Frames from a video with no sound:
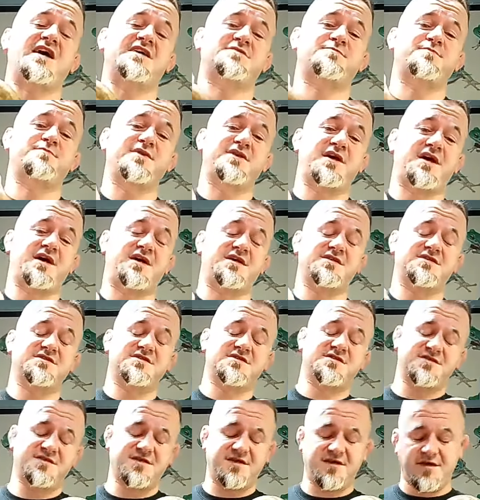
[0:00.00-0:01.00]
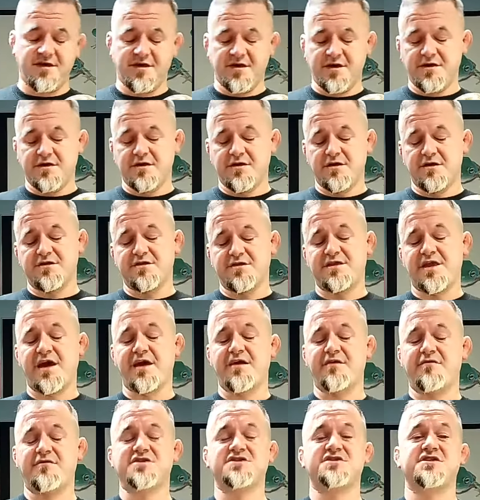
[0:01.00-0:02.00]
Aspidites.
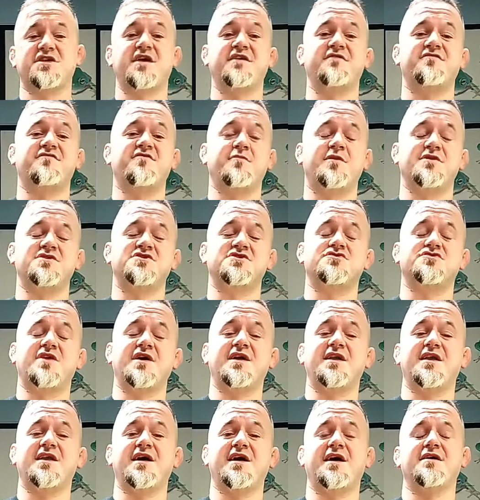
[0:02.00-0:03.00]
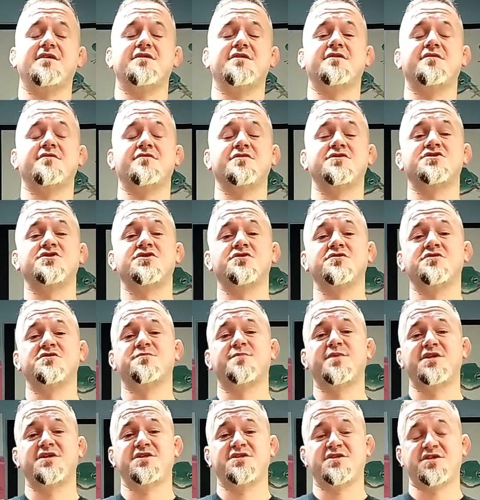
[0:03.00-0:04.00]
They originate from Australia. There are two
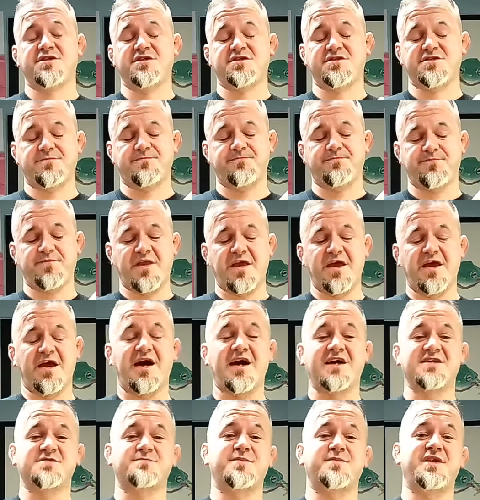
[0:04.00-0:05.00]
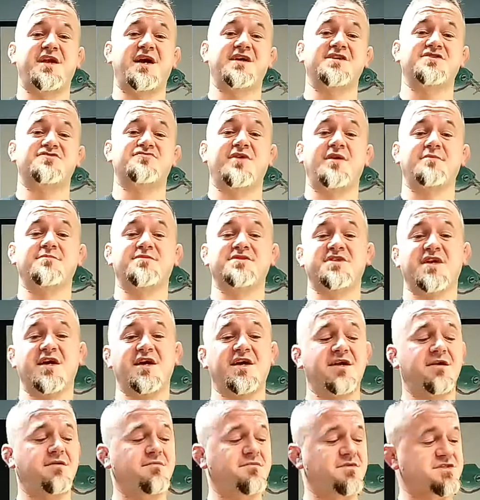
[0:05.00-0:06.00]
species, Aspidites
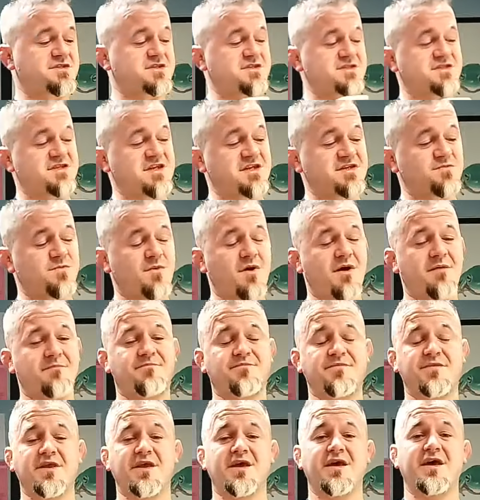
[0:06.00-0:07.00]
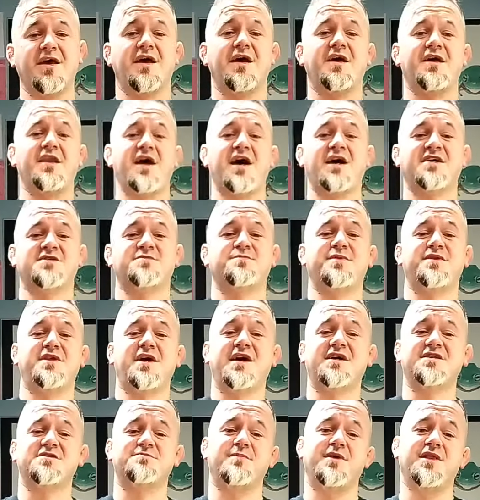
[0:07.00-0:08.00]
ramsayi, which is this one, and
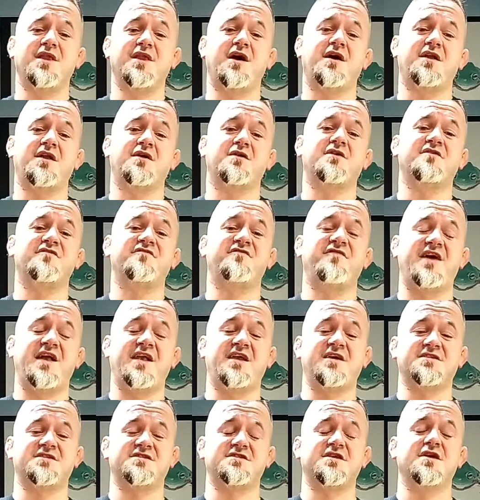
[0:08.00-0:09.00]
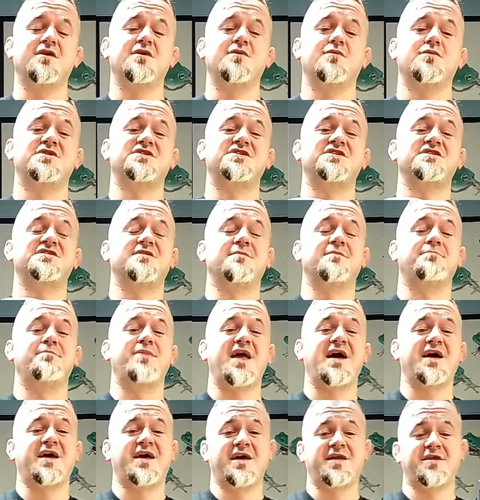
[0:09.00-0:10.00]
Aspidites melanocephalus, which is the
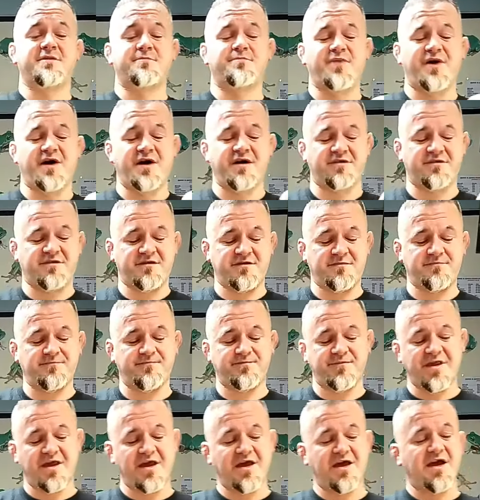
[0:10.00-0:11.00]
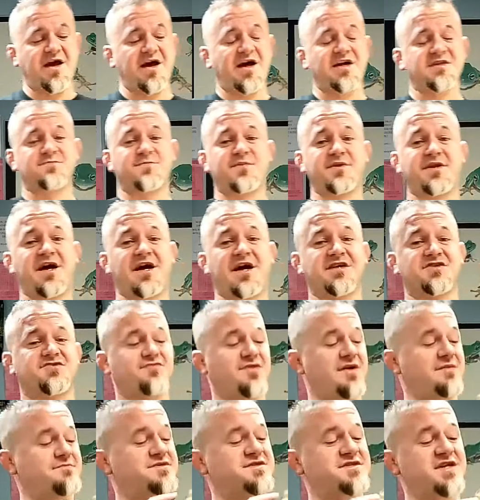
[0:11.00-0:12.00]
black-headed python. Aspidites
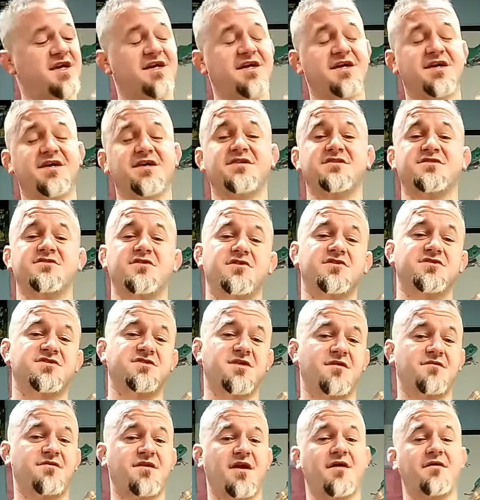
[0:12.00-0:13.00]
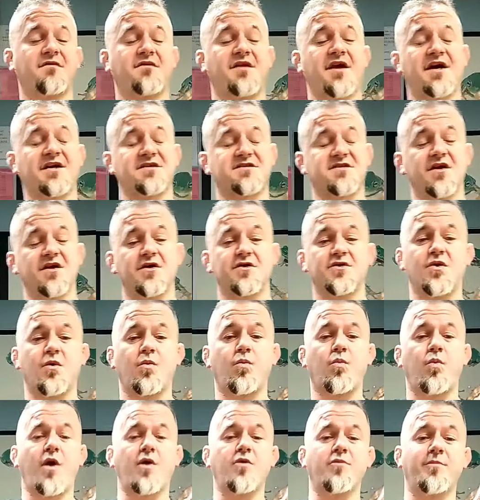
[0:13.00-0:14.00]
ramsayi is also known as the
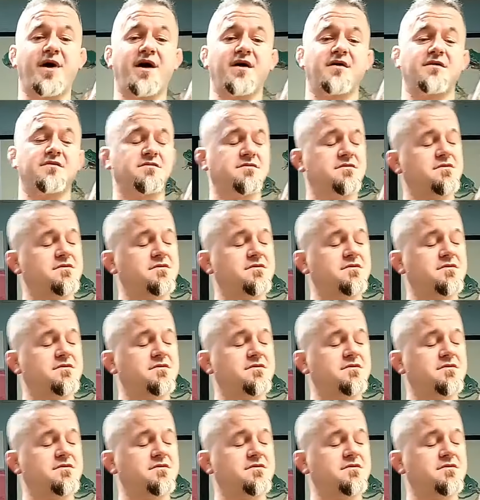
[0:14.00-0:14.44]
Woma